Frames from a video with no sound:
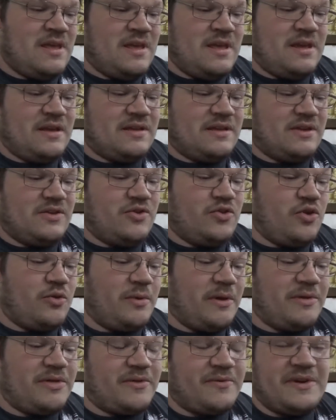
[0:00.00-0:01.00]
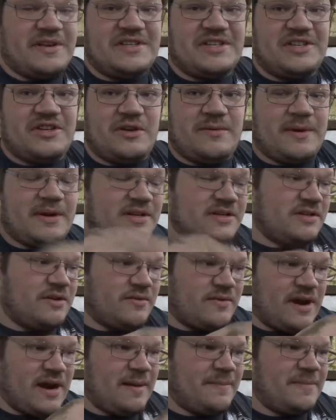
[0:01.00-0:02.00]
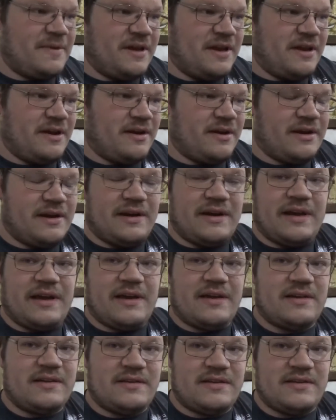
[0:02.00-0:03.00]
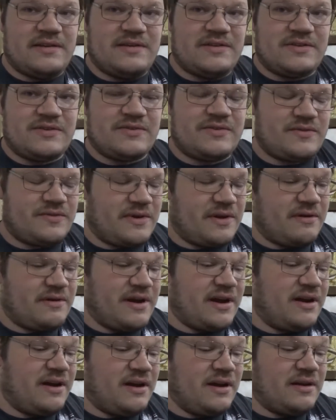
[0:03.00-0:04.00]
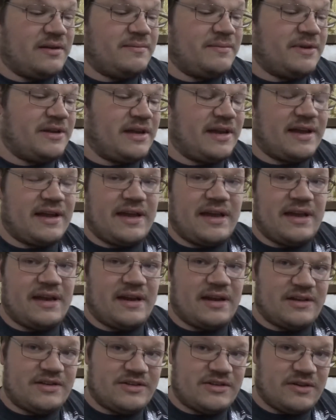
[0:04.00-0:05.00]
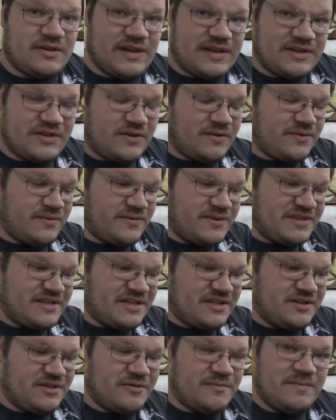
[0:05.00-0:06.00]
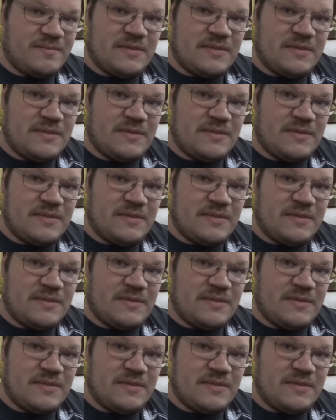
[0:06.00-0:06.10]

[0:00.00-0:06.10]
normally with a Reci tube, I'll just go right up to here and uh, thread it right on. But like again, I'll show that to you with Reci tube.